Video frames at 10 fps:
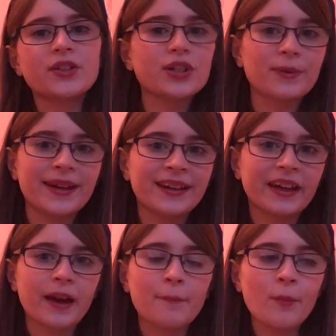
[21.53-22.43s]
doing
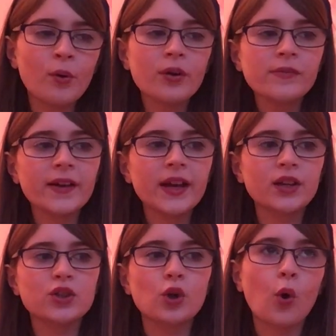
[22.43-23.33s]
more of
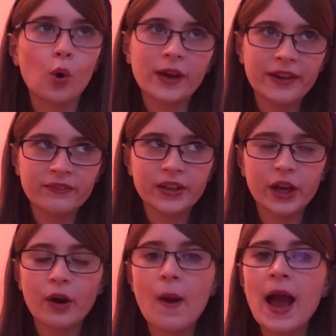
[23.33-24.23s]
a talking
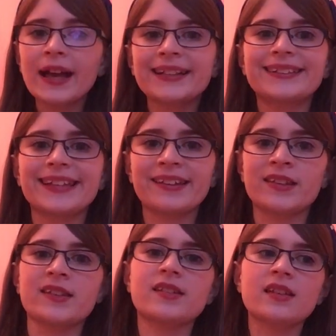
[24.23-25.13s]
video
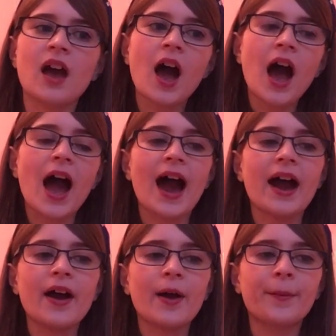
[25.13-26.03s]
since
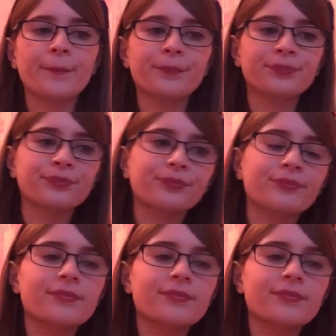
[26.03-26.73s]
um,